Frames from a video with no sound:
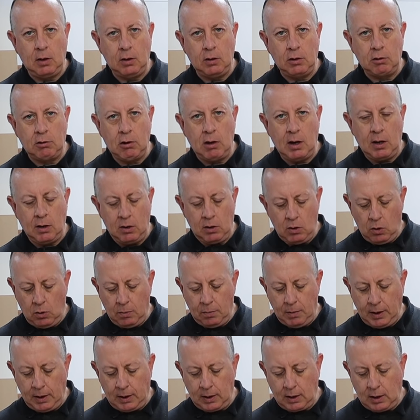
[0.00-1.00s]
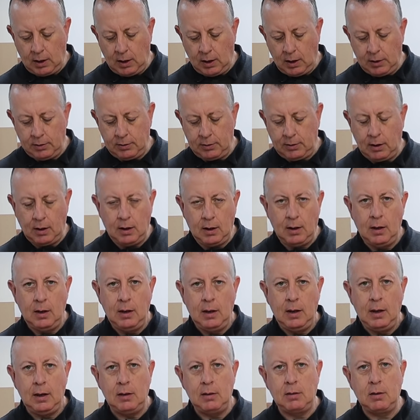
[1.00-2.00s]
on the ground normally the caster
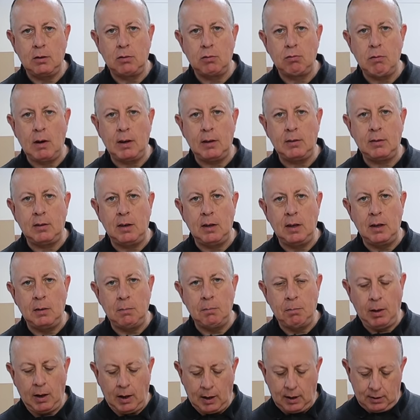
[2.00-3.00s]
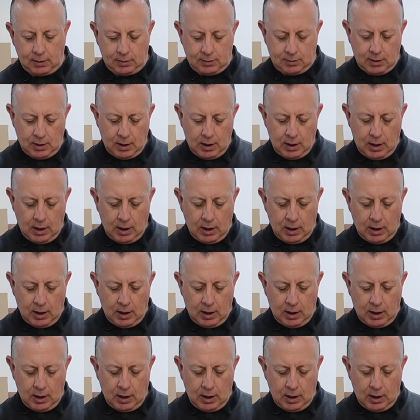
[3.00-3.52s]
is just resting in place.